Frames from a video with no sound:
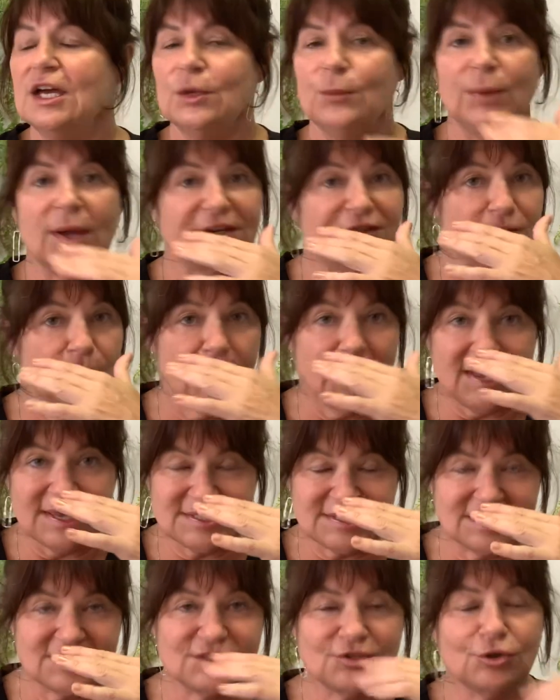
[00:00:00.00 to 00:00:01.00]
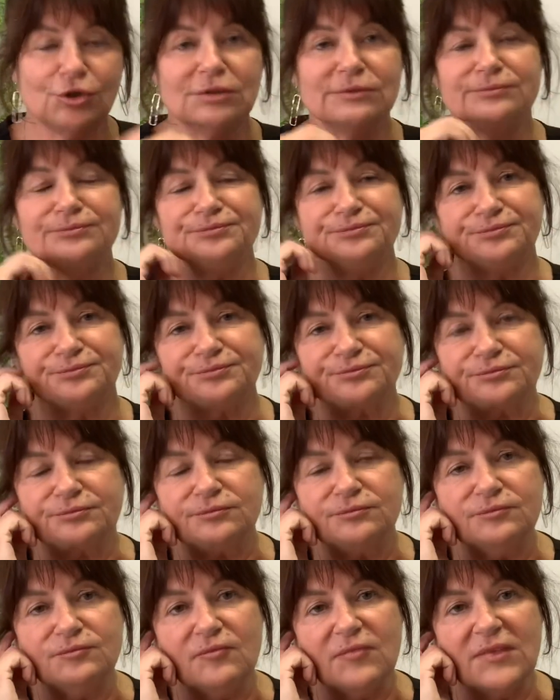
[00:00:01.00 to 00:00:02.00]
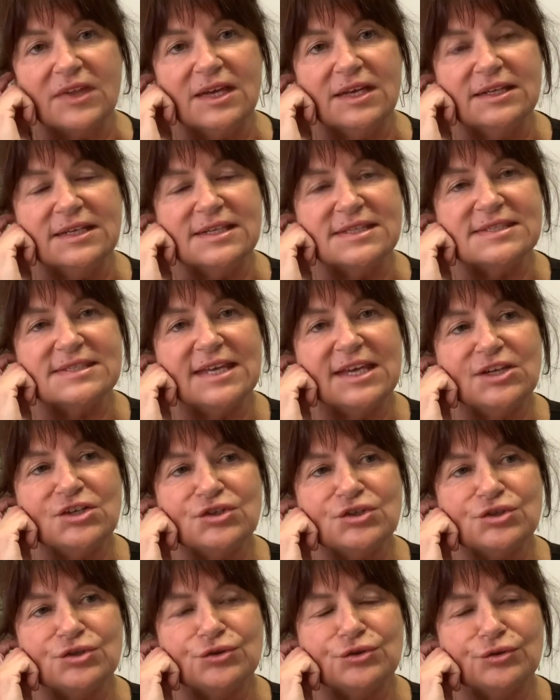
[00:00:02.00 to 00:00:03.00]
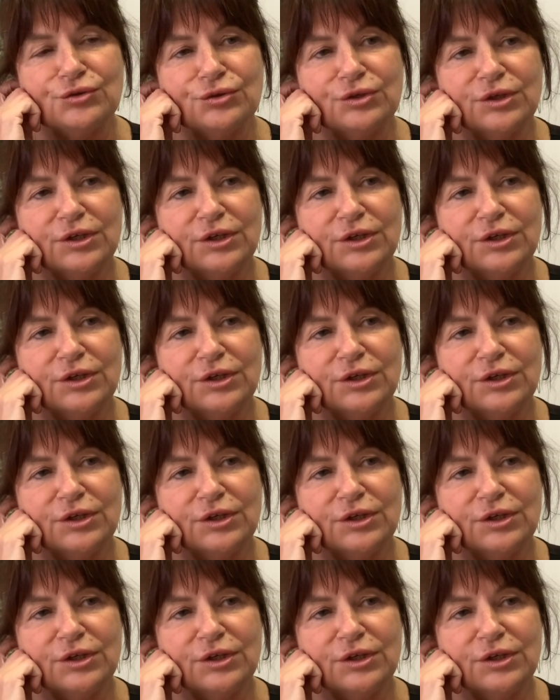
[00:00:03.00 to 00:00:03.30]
We had our masks on, and I said to